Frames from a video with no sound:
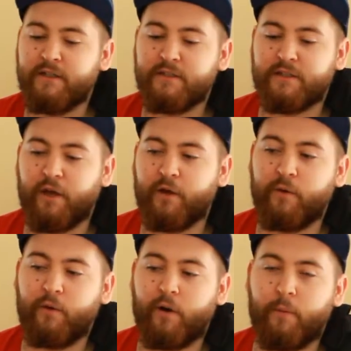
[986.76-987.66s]

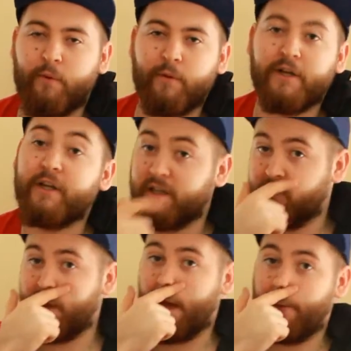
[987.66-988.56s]
so I'm probably going to
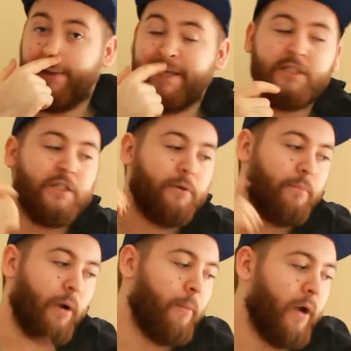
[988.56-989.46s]
give that a miss.
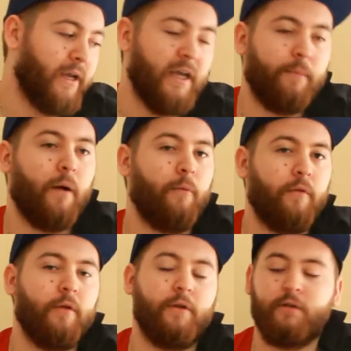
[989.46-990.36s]
But I might keep up with
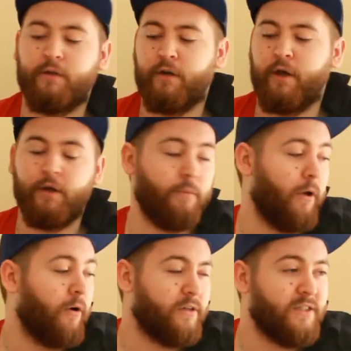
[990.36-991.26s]
the
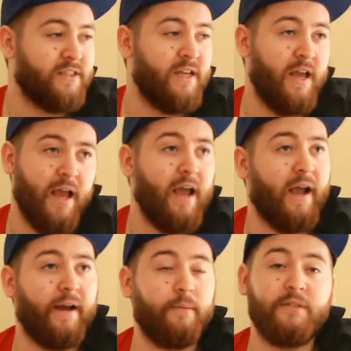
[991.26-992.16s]
NerdBlocks,
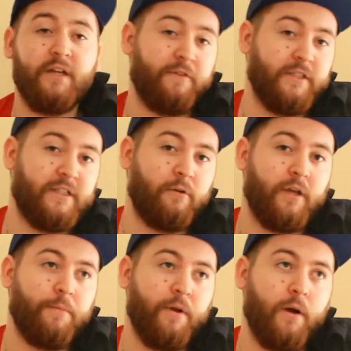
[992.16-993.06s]
and I'm definitely still
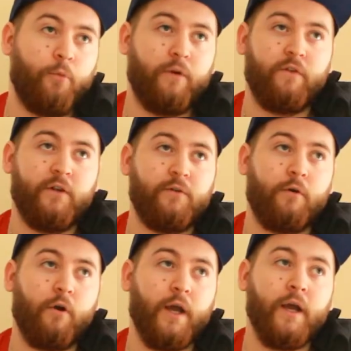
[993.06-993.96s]
keeping up with Loot
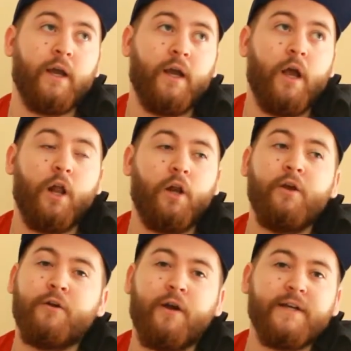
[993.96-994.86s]
Crate.
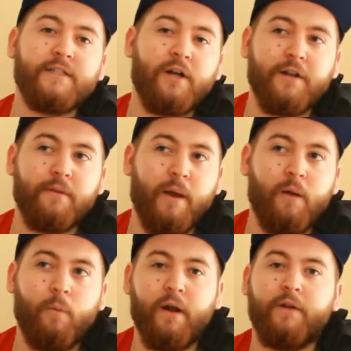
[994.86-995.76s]
Loot Crate is kind of the
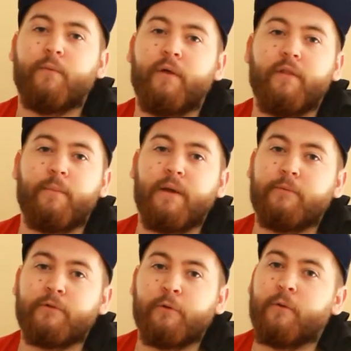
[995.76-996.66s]
main one and the one that
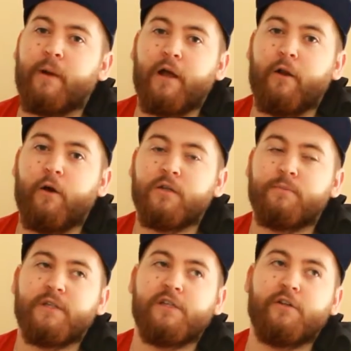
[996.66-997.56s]
people talk about a lot,
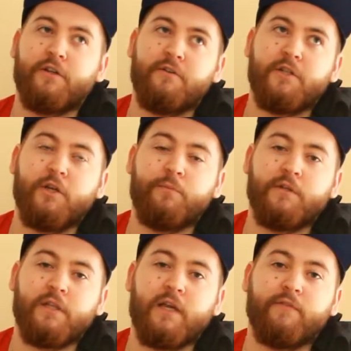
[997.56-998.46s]
especially on YouTube,
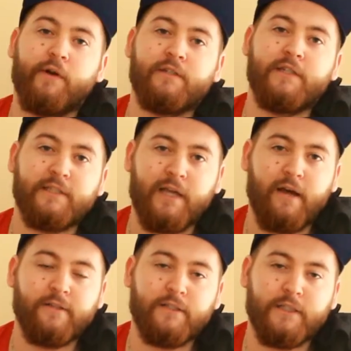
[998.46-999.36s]
because they give out
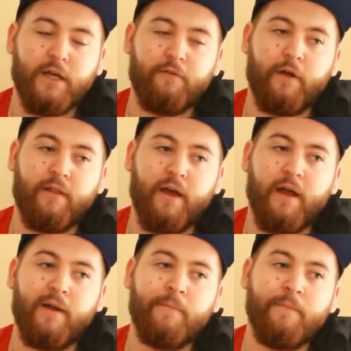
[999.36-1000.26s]
discounts and stuff like
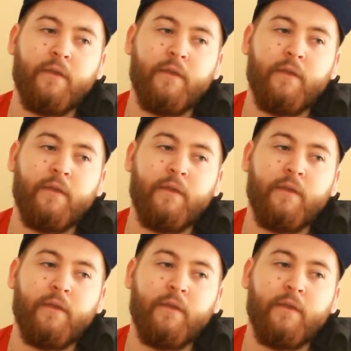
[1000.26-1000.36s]
that.